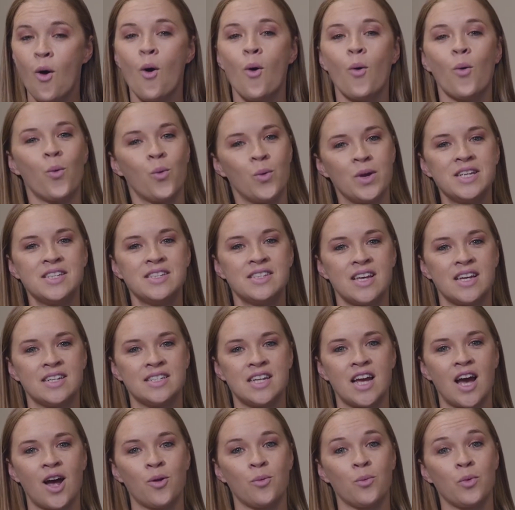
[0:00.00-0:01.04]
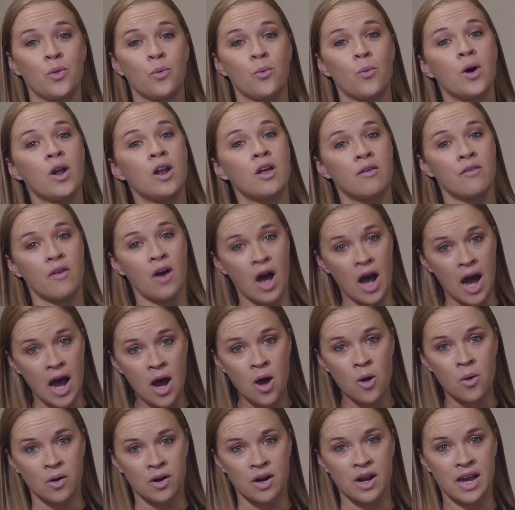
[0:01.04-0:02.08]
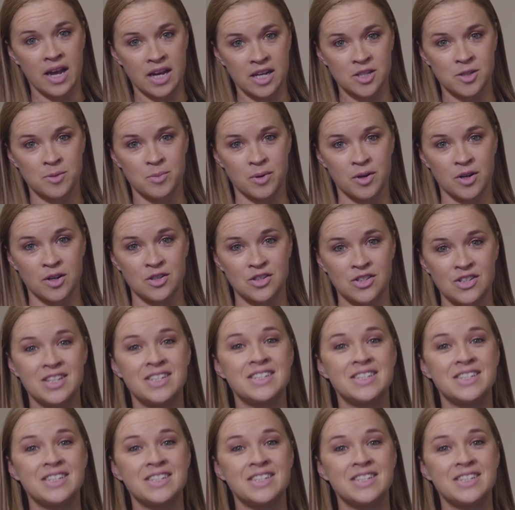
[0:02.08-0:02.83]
We sat down with one of our experts